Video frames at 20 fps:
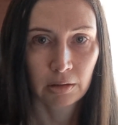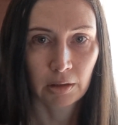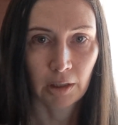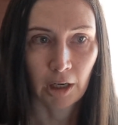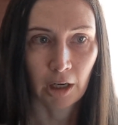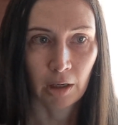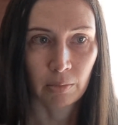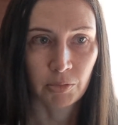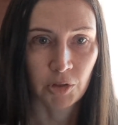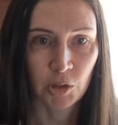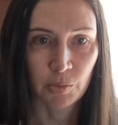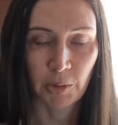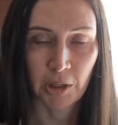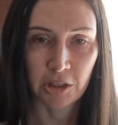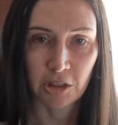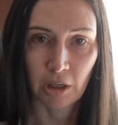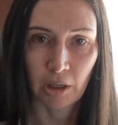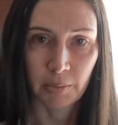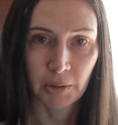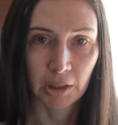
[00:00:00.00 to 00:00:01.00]
um, just by
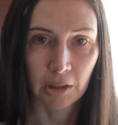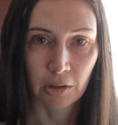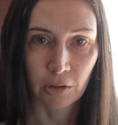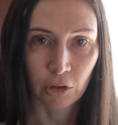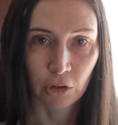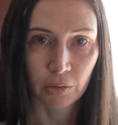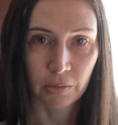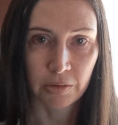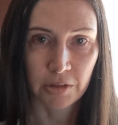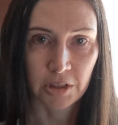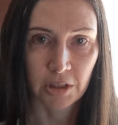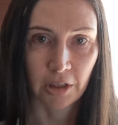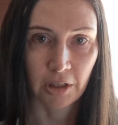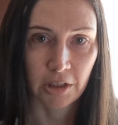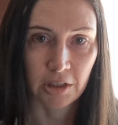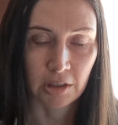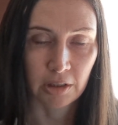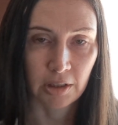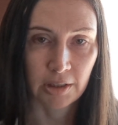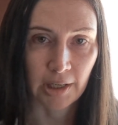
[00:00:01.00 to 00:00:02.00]
typing in a Google
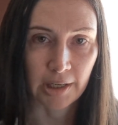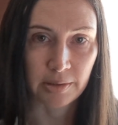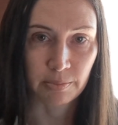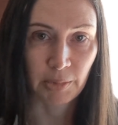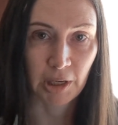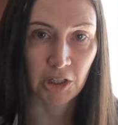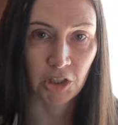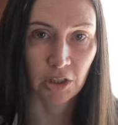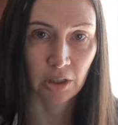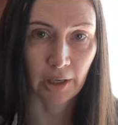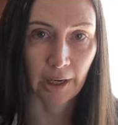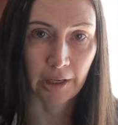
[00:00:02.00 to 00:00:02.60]
search and it does mention